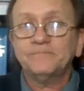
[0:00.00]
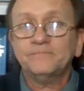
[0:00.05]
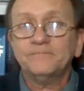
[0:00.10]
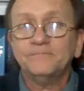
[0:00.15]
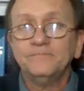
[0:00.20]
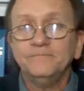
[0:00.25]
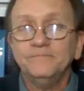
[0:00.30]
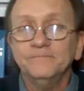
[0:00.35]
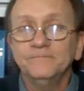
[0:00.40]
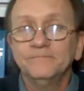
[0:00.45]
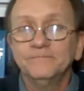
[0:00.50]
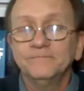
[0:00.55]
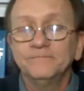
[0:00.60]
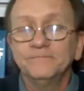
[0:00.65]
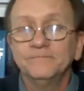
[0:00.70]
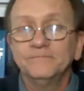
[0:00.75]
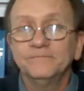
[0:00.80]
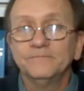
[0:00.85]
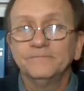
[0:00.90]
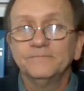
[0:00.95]

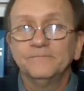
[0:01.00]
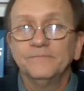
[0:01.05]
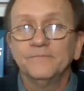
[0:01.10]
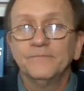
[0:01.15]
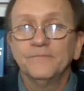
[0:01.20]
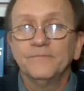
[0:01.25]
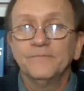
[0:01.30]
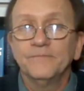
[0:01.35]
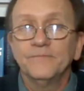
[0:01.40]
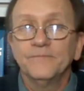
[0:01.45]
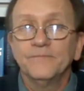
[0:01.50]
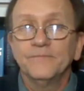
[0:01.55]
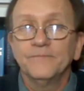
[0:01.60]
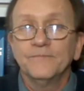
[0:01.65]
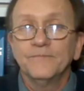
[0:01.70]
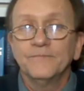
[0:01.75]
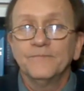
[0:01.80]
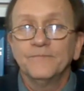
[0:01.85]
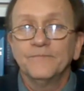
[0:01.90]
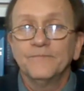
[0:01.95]

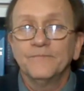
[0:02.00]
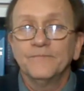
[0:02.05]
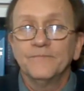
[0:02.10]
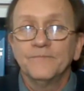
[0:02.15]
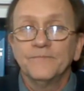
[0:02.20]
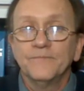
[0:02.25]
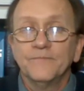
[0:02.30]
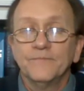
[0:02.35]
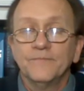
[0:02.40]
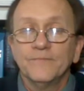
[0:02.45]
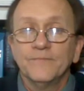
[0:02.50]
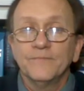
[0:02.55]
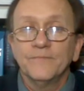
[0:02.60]
No one is speaking in this clip.